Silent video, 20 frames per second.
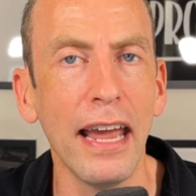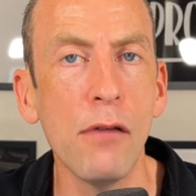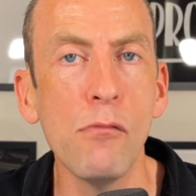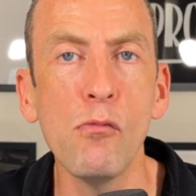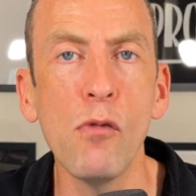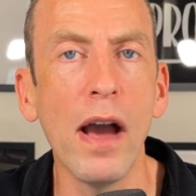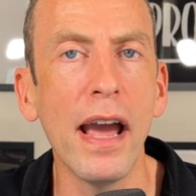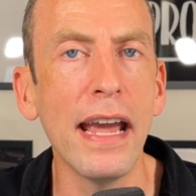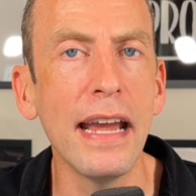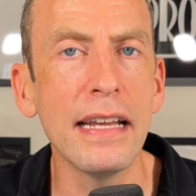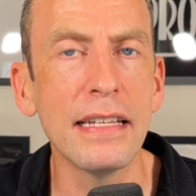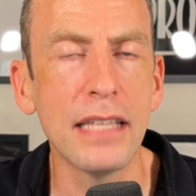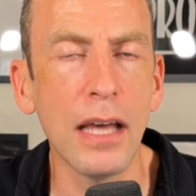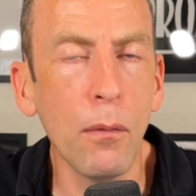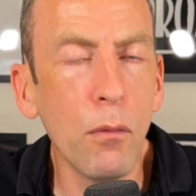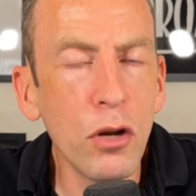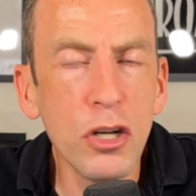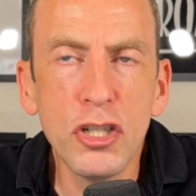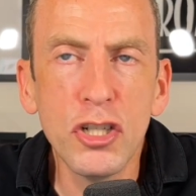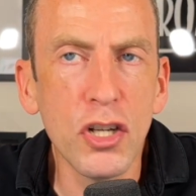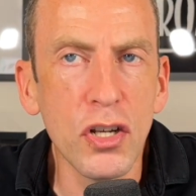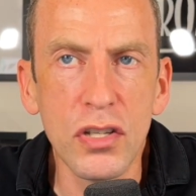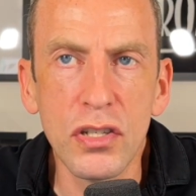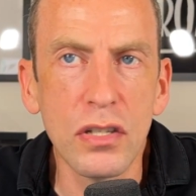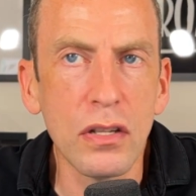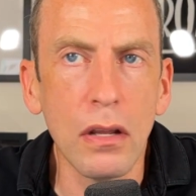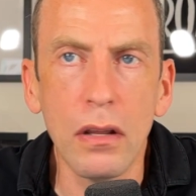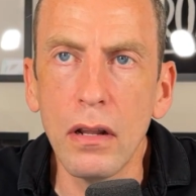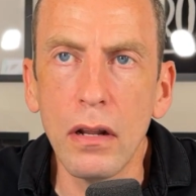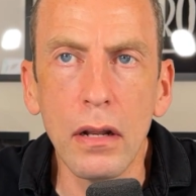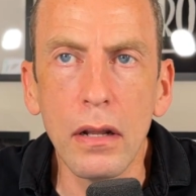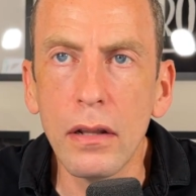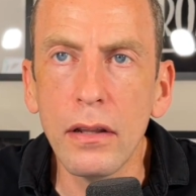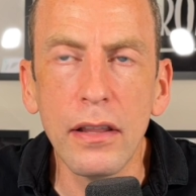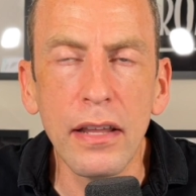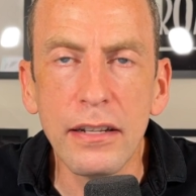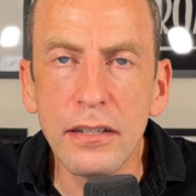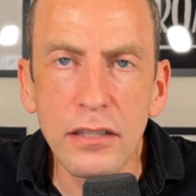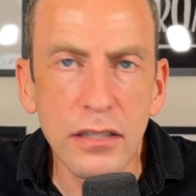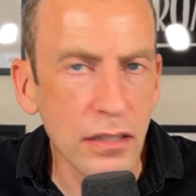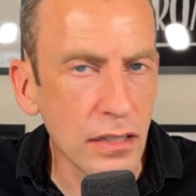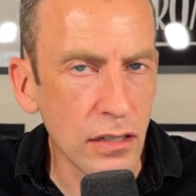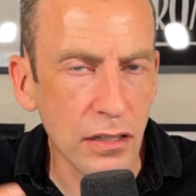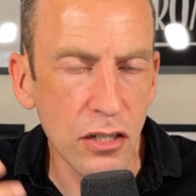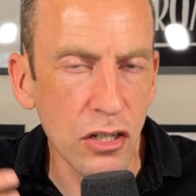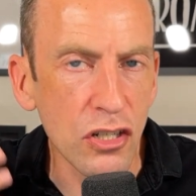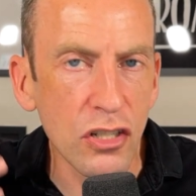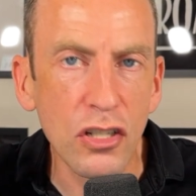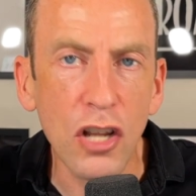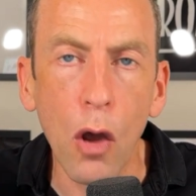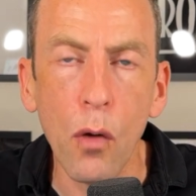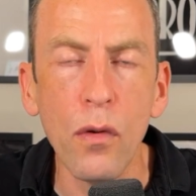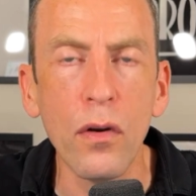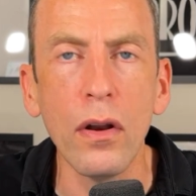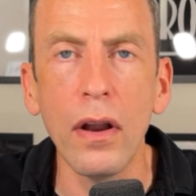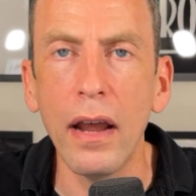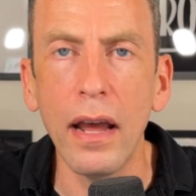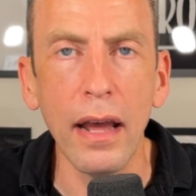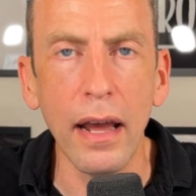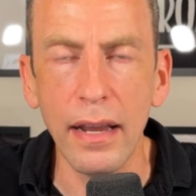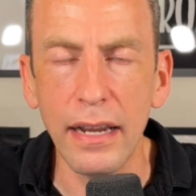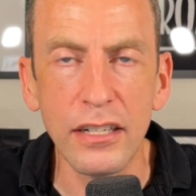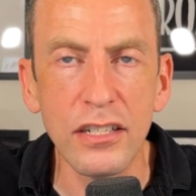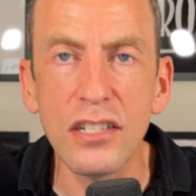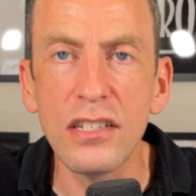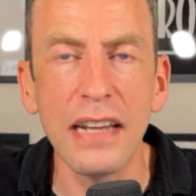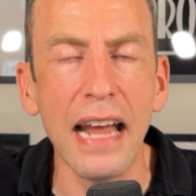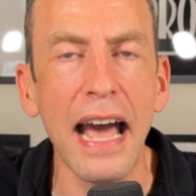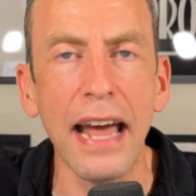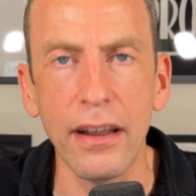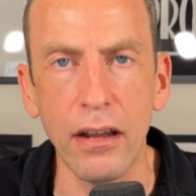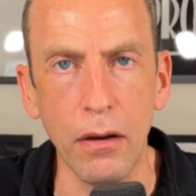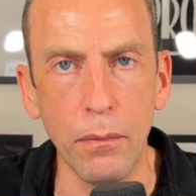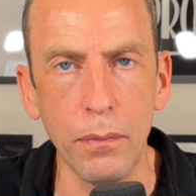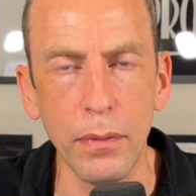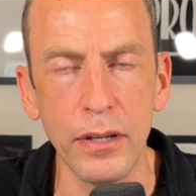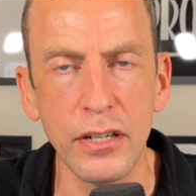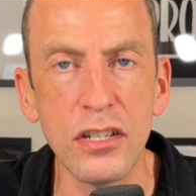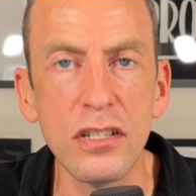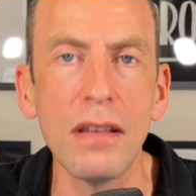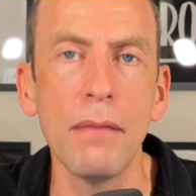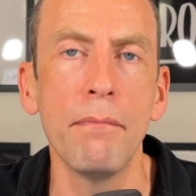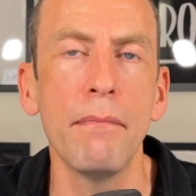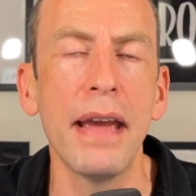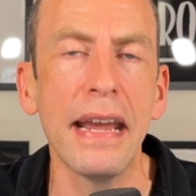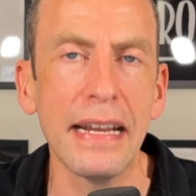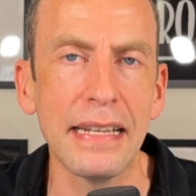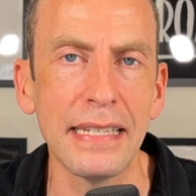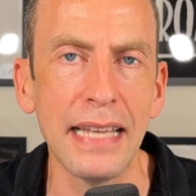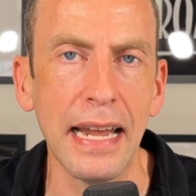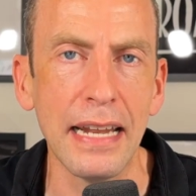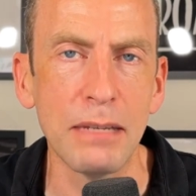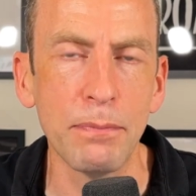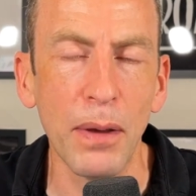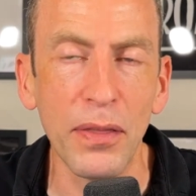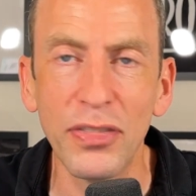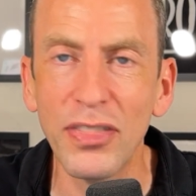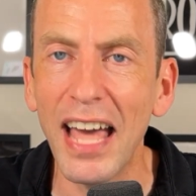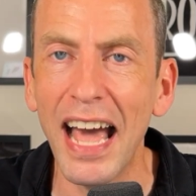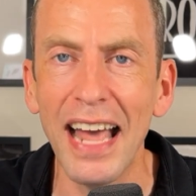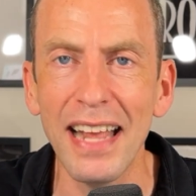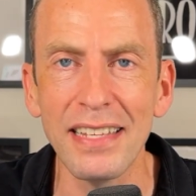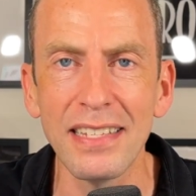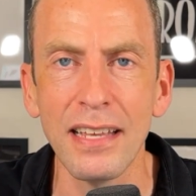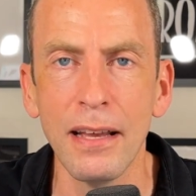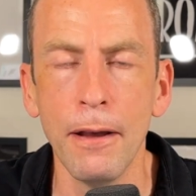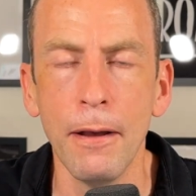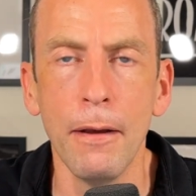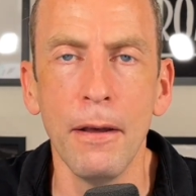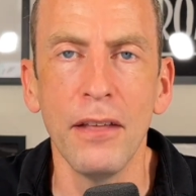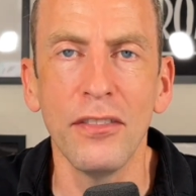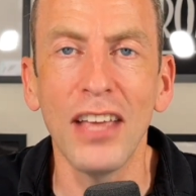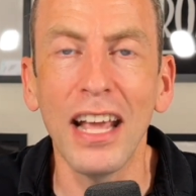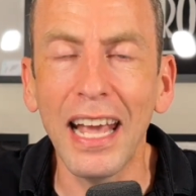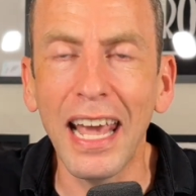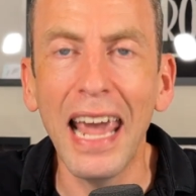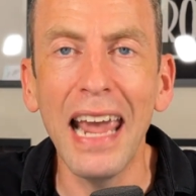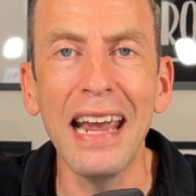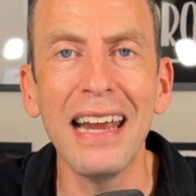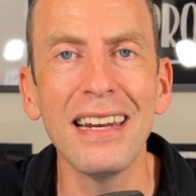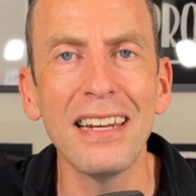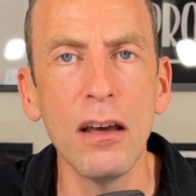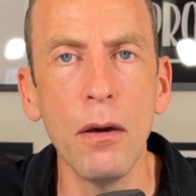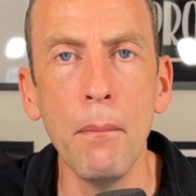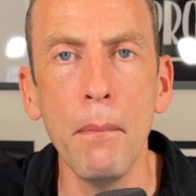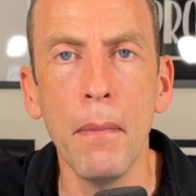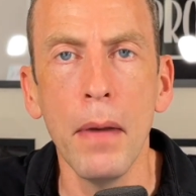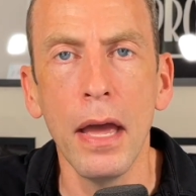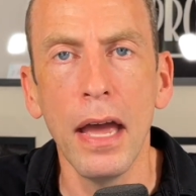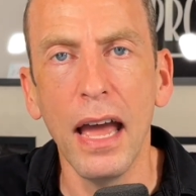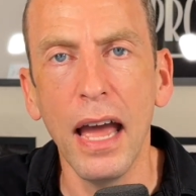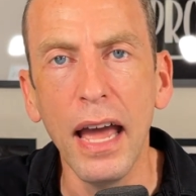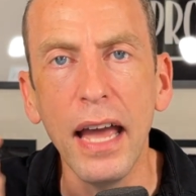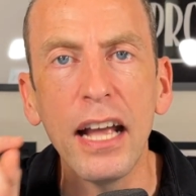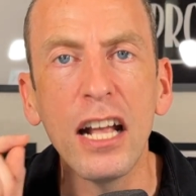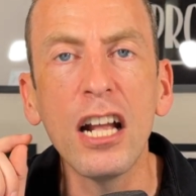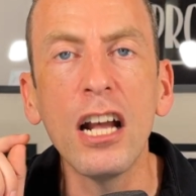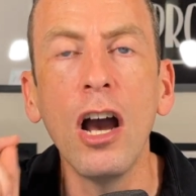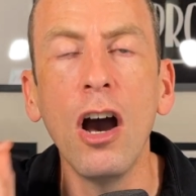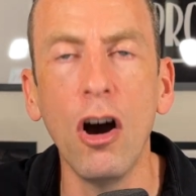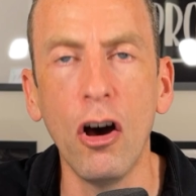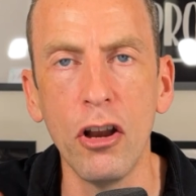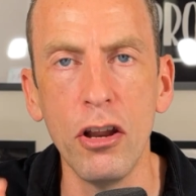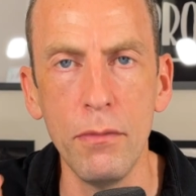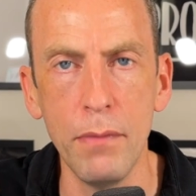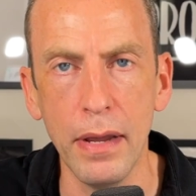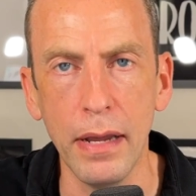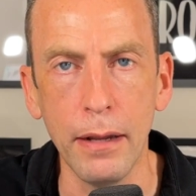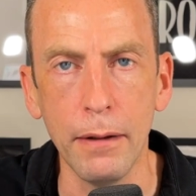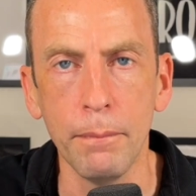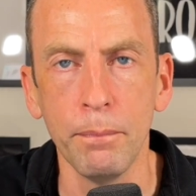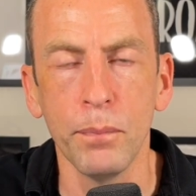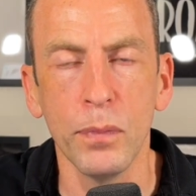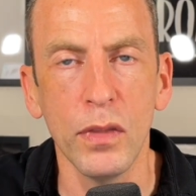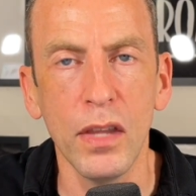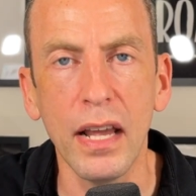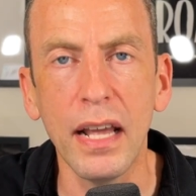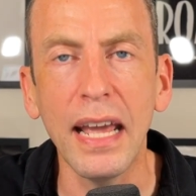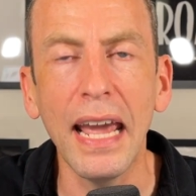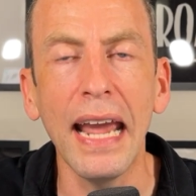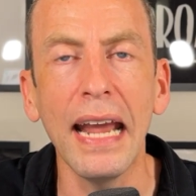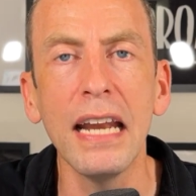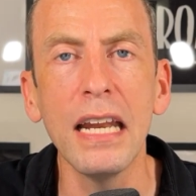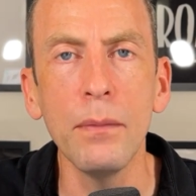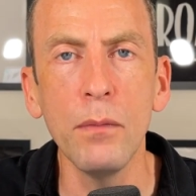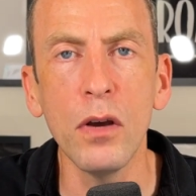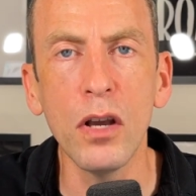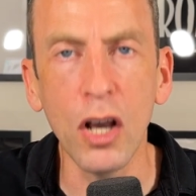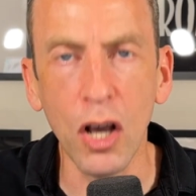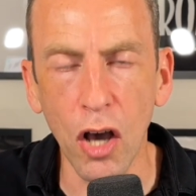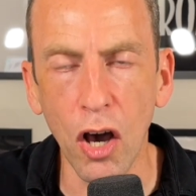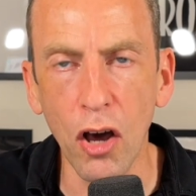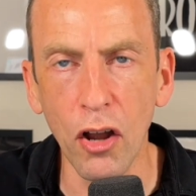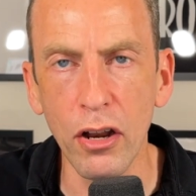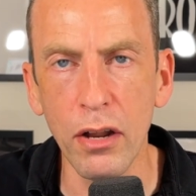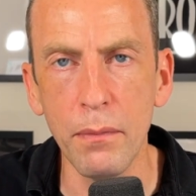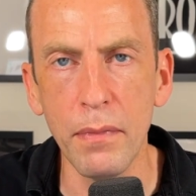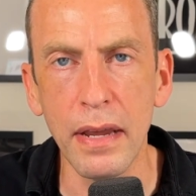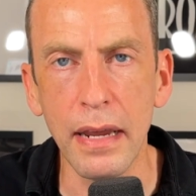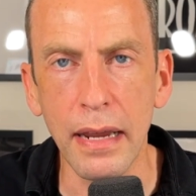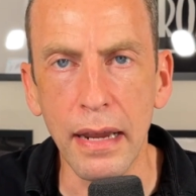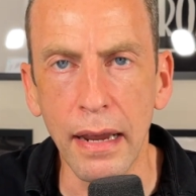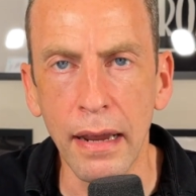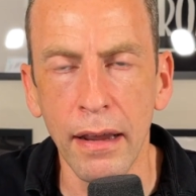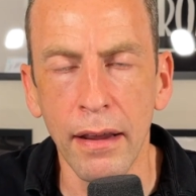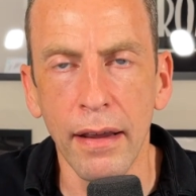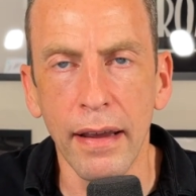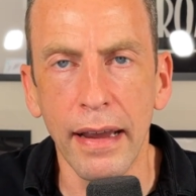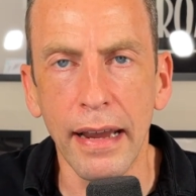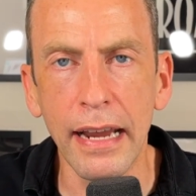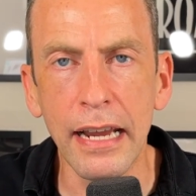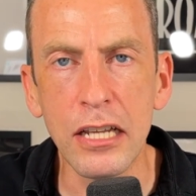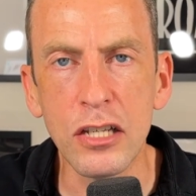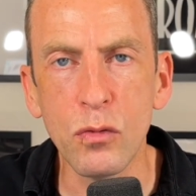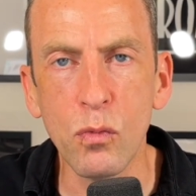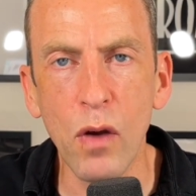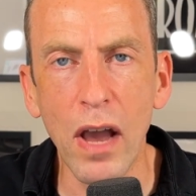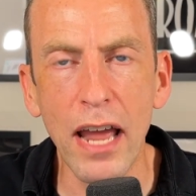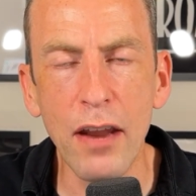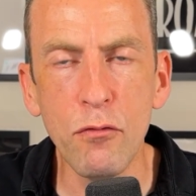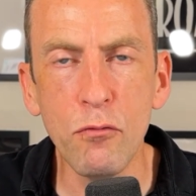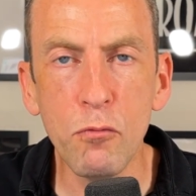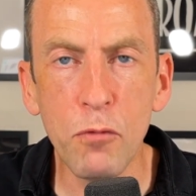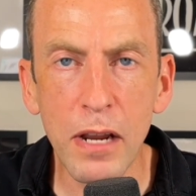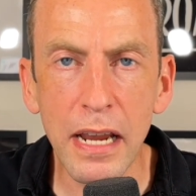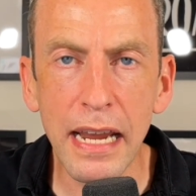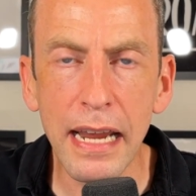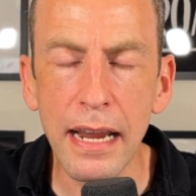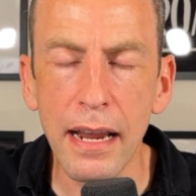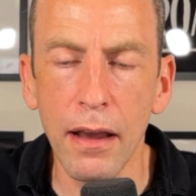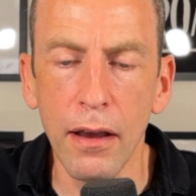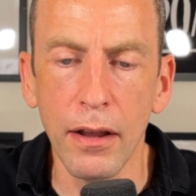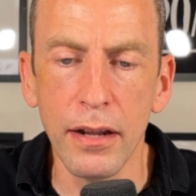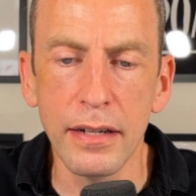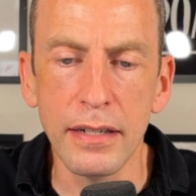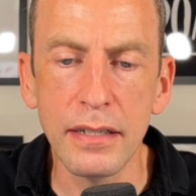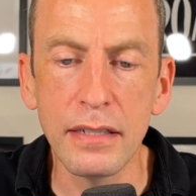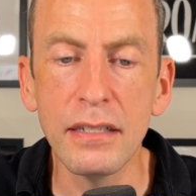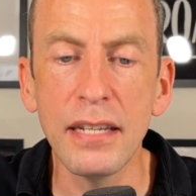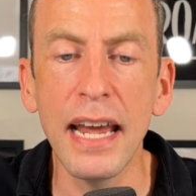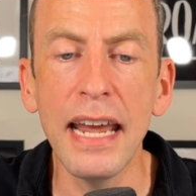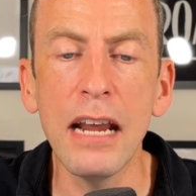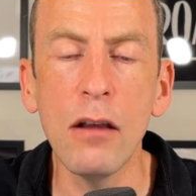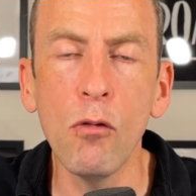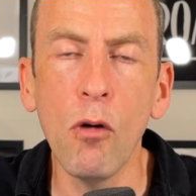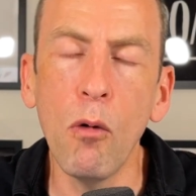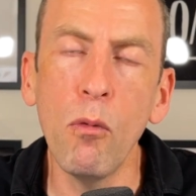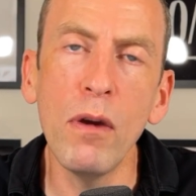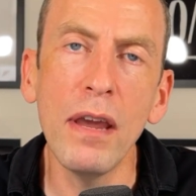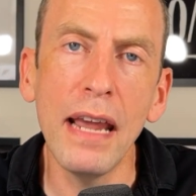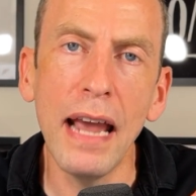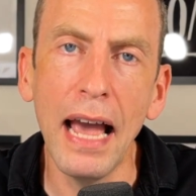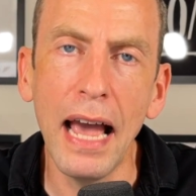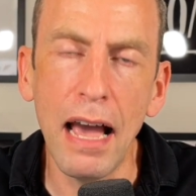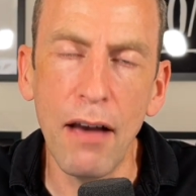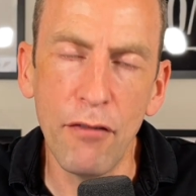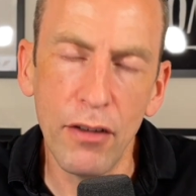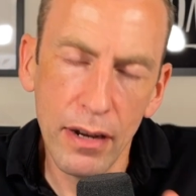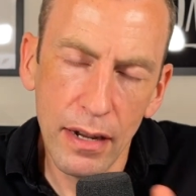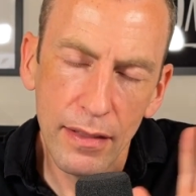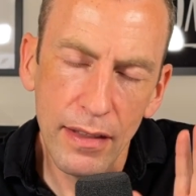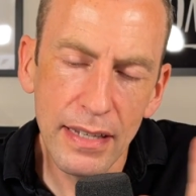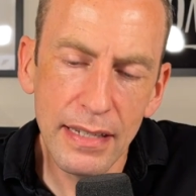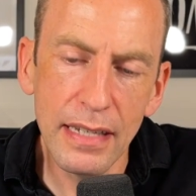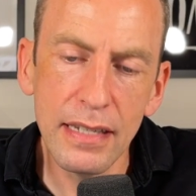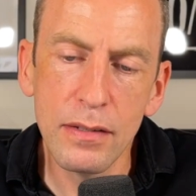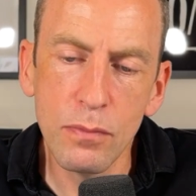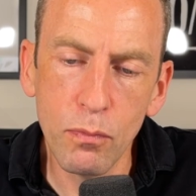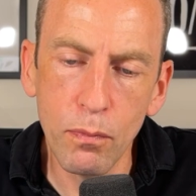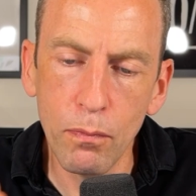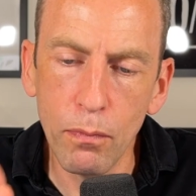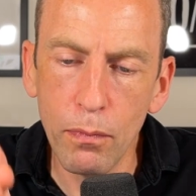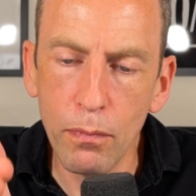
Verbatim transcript: in ways that were just, they just don't, it doesn't add up. It doesn't make sense. But that's the kingdom economy. The kingdom economy is when we take what we have, and this is